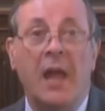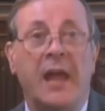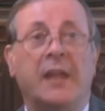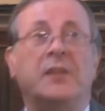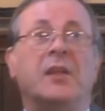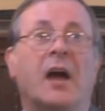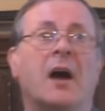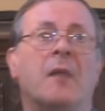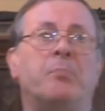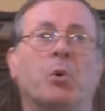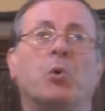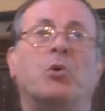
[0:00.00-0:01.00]
In
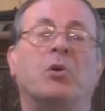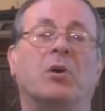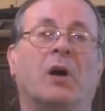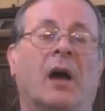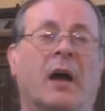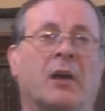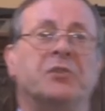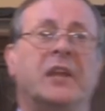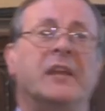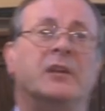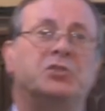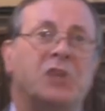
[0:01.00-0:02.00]
a book uh,
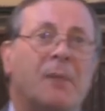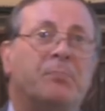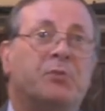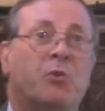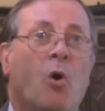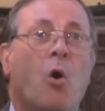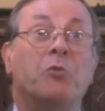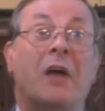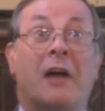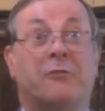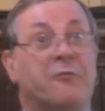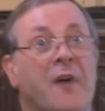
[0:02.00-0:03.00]
containing a chapter
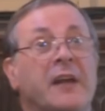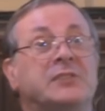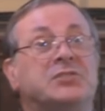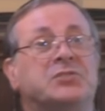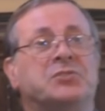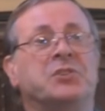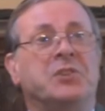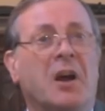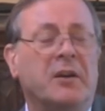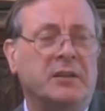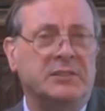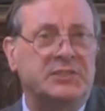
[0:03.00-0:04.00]
on advice to
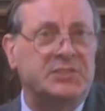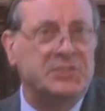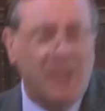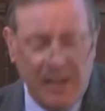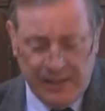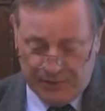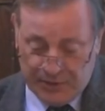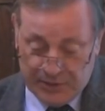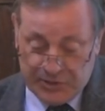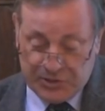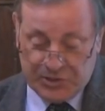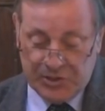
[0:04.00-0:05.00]
young
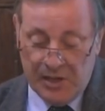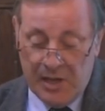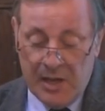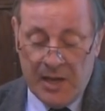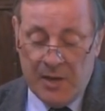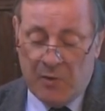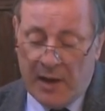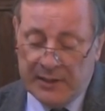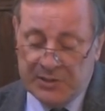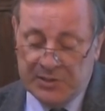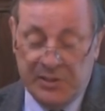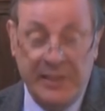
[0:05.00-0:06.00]
scientists, he
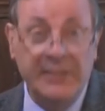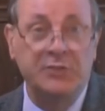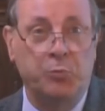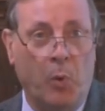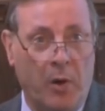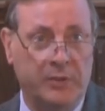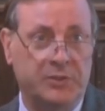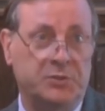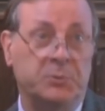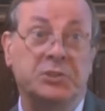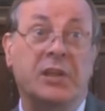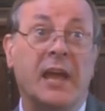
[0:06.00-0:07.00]
writes these
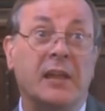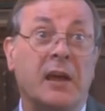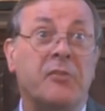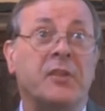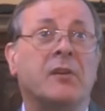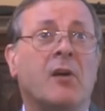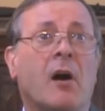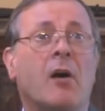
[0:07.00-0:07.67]
words, which again I think